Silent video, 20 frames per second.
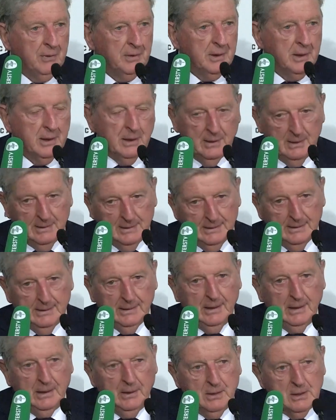And
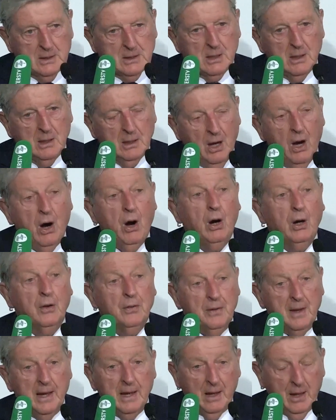you know, it's
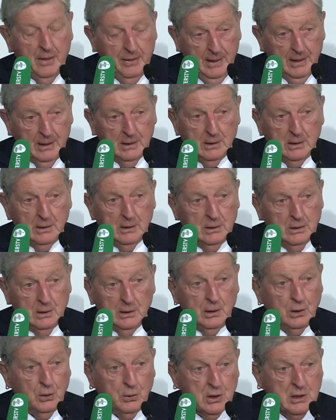hard then, I think,
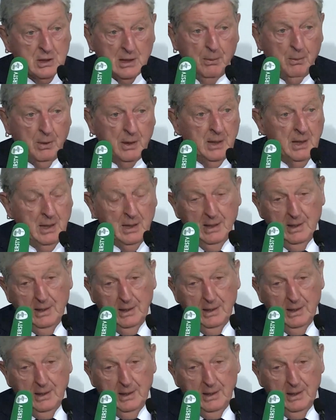to lose someone,